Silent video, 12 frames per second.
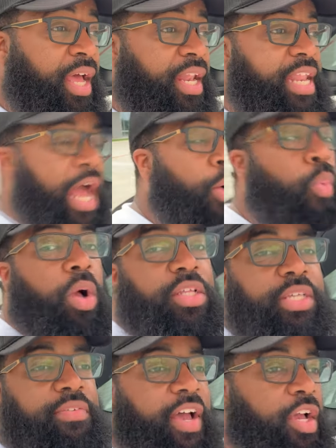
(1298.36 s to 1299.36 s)
not
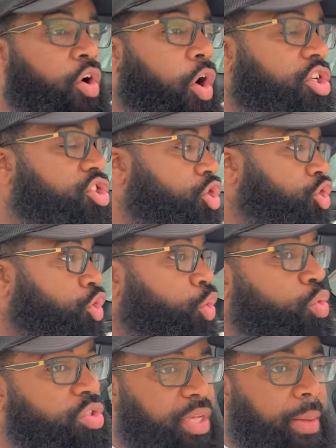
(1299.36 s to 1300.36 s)
once have I gone to
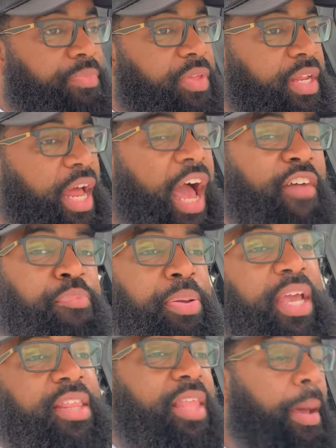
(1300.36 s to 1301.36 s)
do something. I've
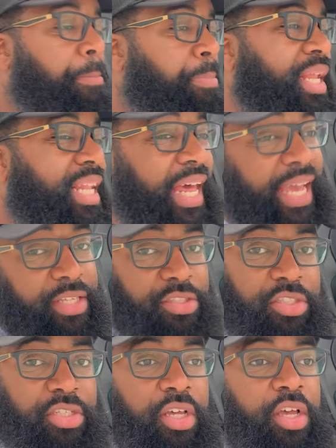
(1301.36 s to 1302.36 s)
picked up
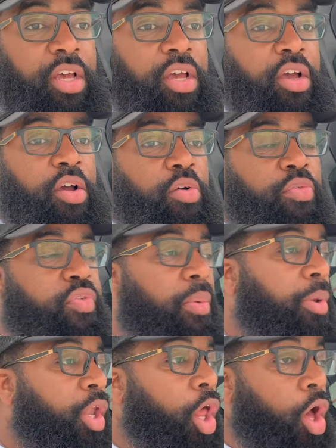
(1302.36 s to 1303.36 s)
plants
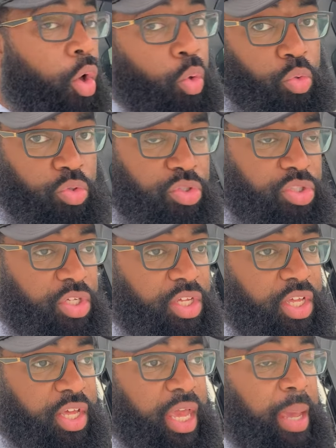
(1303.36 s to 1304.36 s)
from Lowe's
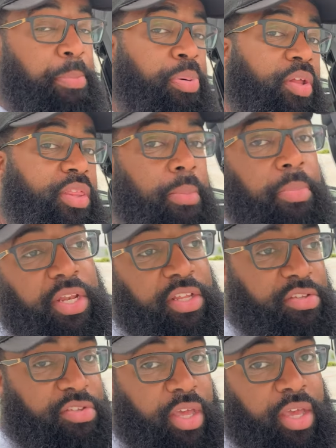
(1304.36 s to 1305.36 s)
and put them in
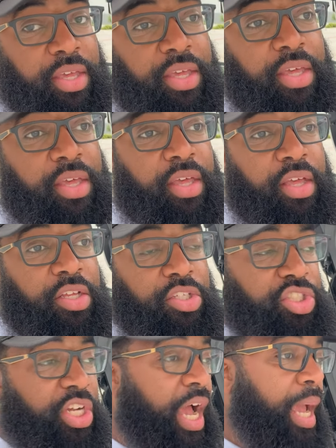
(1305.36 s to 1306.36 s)
this thing.
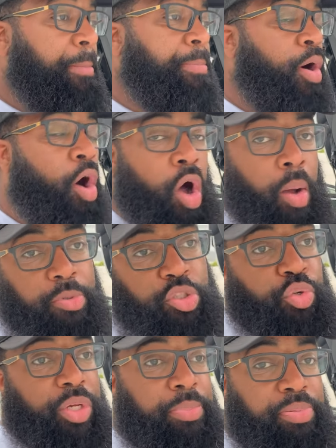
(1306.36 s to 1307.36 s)
Giant palm
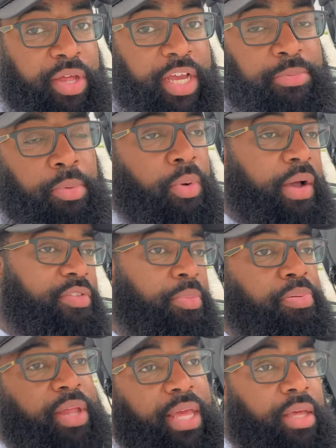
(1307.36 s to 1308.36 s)
tree plants. My wife's
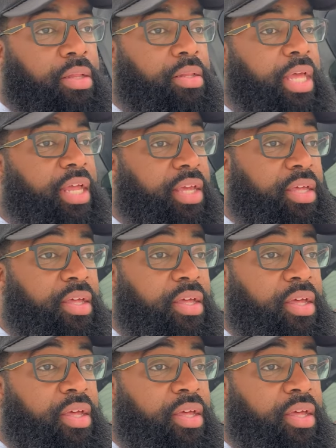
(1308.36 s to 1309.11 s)
a plant lady.